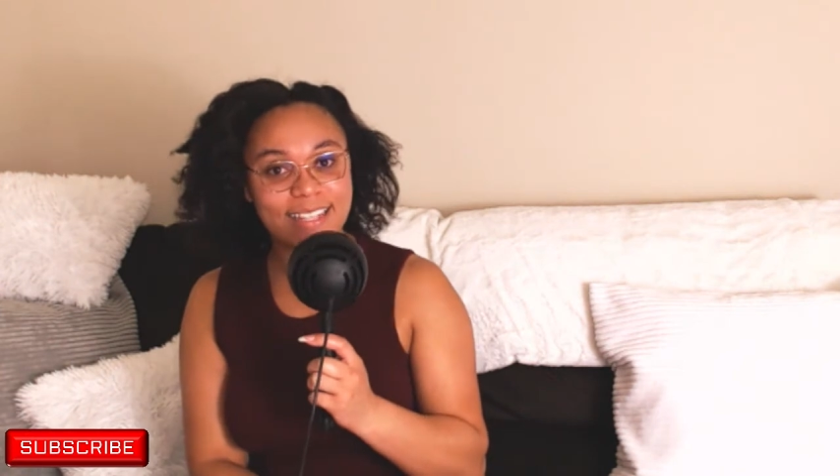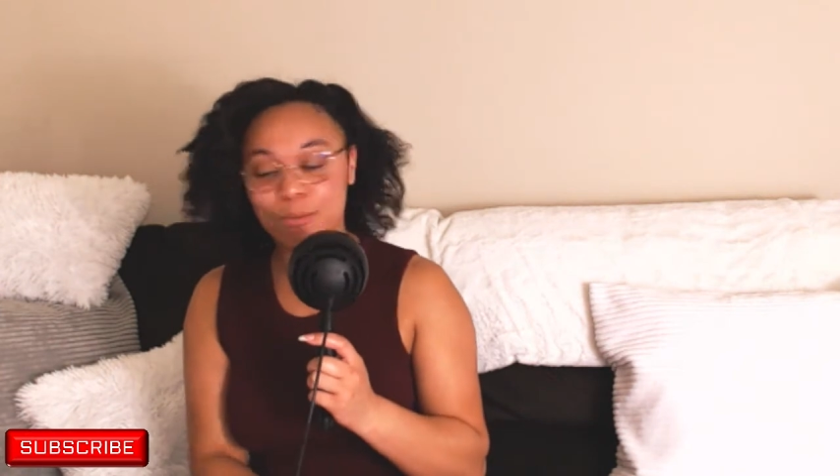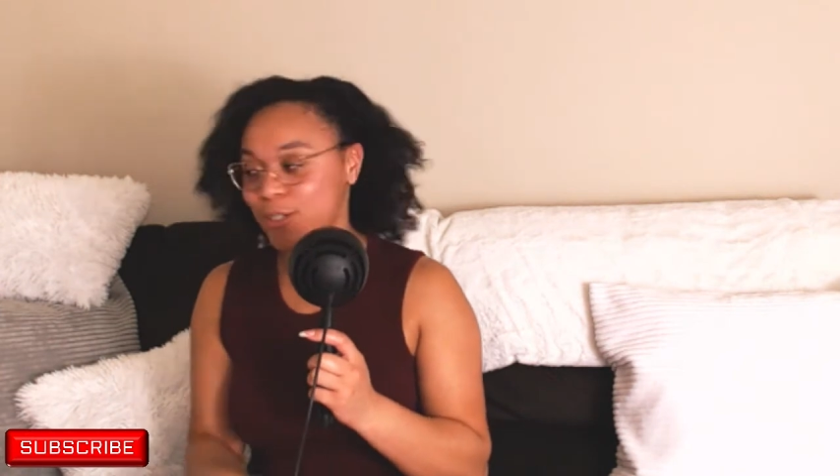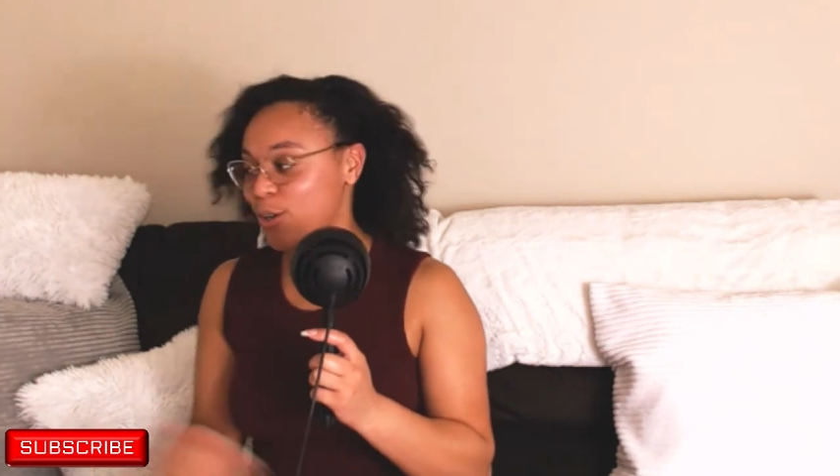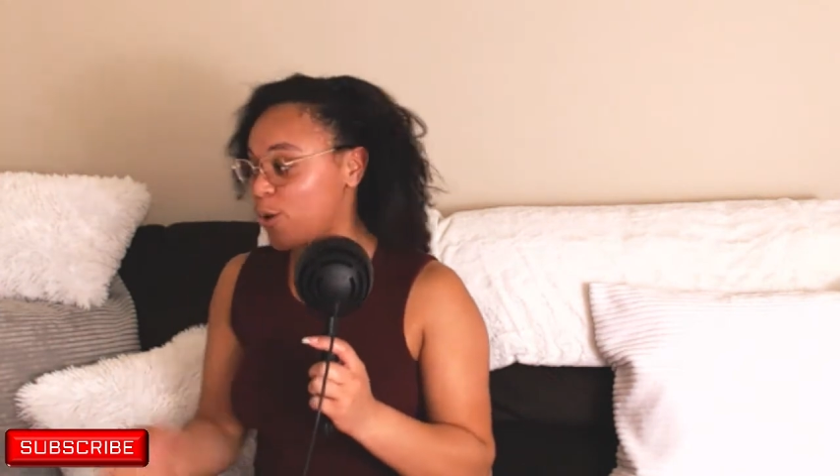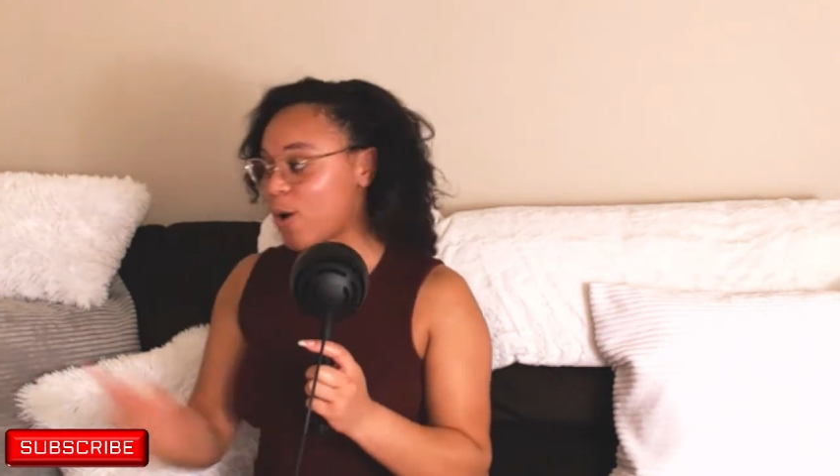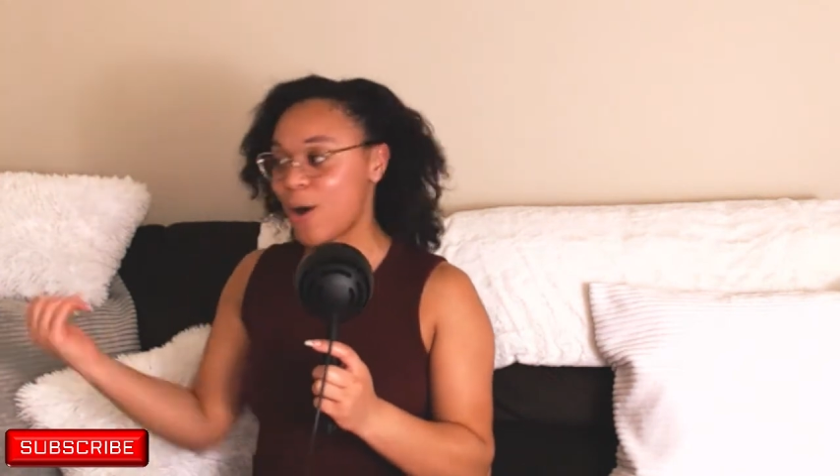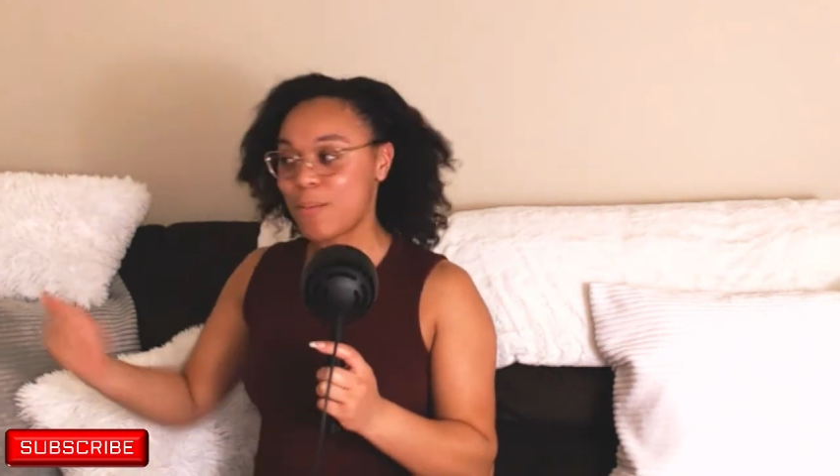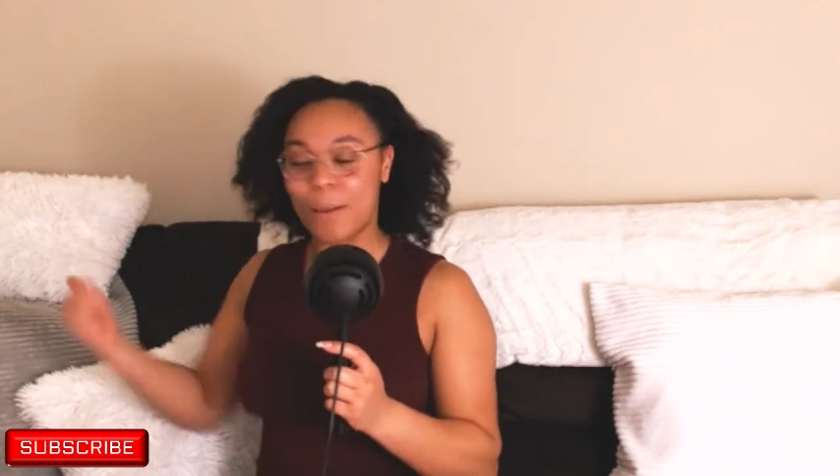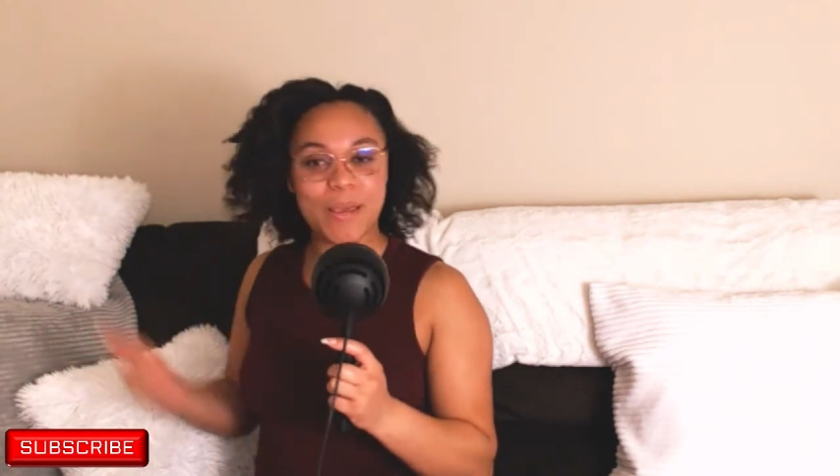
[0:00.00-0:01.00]
I would have told all
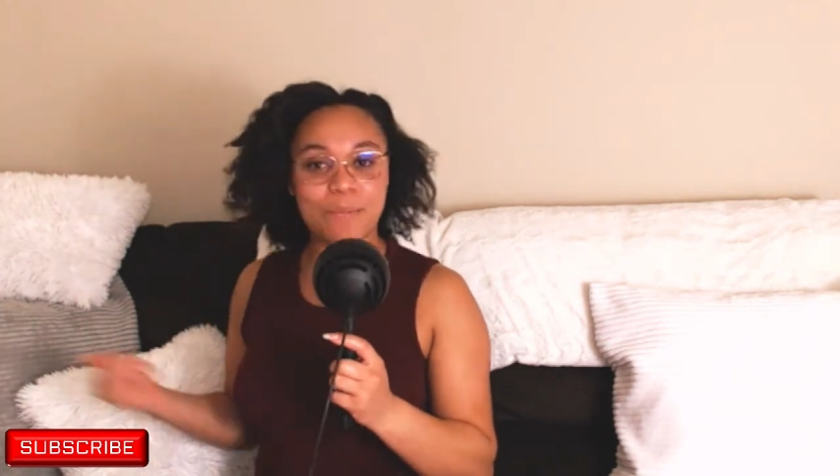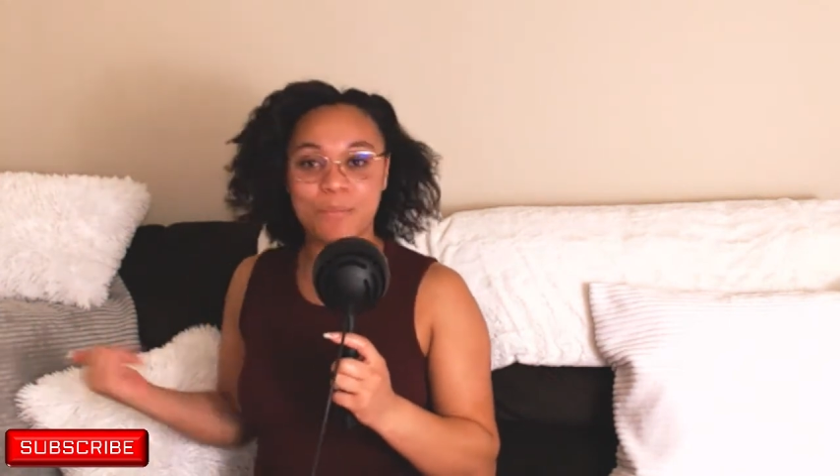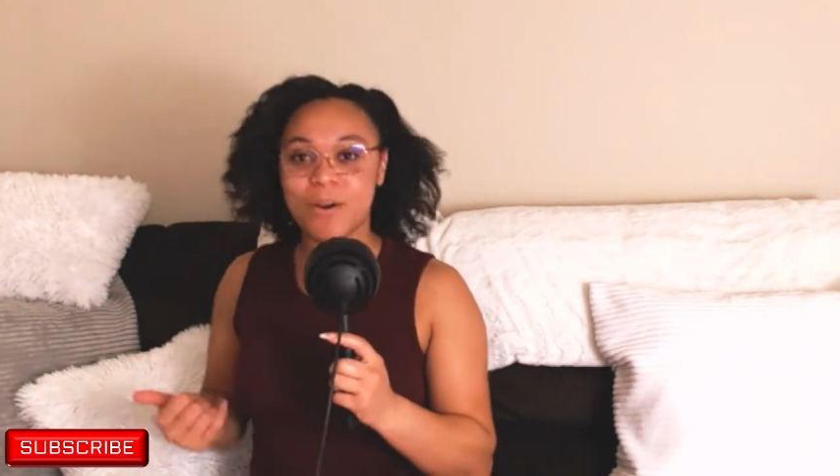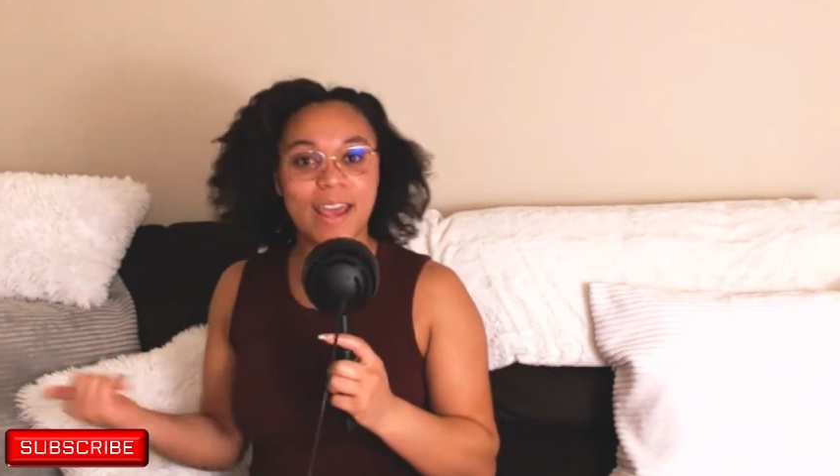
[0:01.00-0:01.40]
my people,